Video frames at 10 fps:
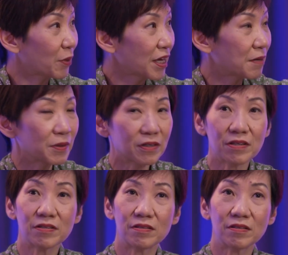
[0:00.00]
way
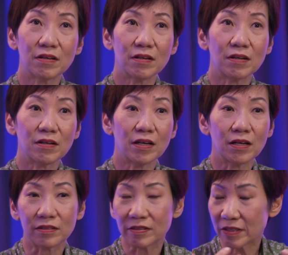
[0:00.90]
because
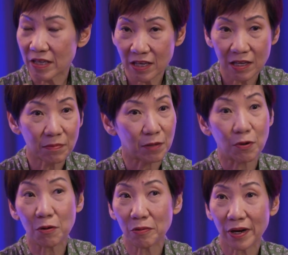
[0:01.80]
a scheme, a
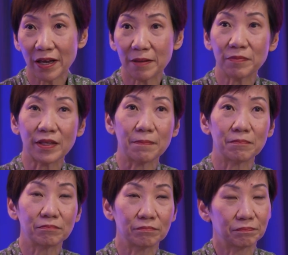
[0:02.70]
program that
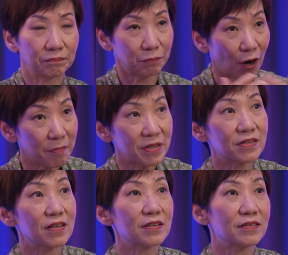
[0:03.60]

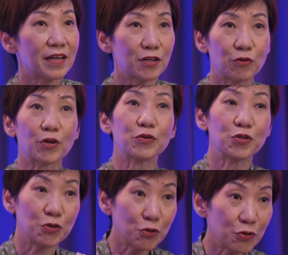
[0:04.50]
promises that going to
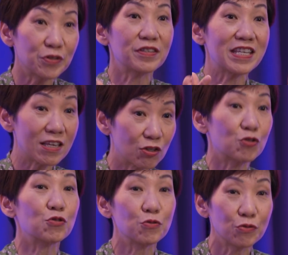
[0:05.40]
use these
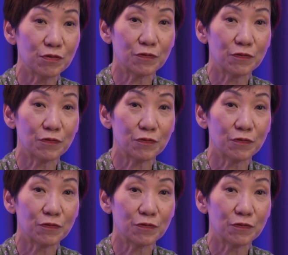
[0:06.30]
shoes